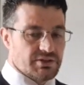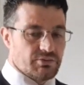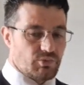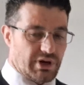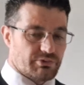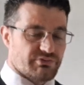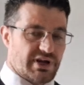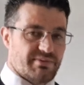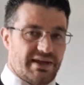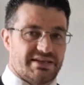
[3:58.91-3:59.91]
What I would
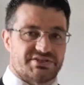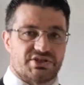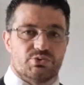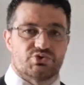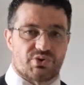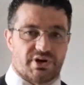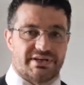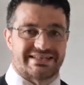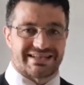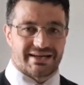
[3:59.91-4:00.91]
recommend is that you draw a
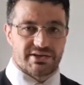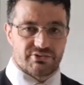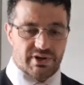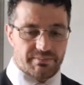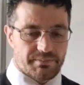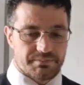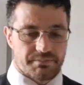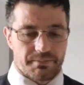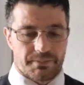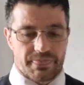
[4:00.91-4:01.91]
diagram
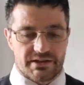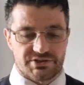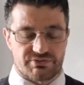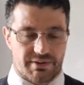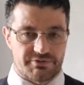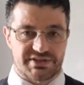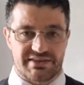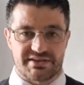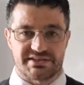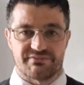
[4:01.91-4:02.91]
to represent
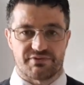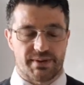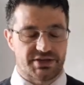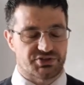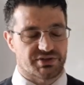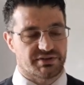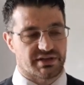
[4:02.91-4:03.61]
this information.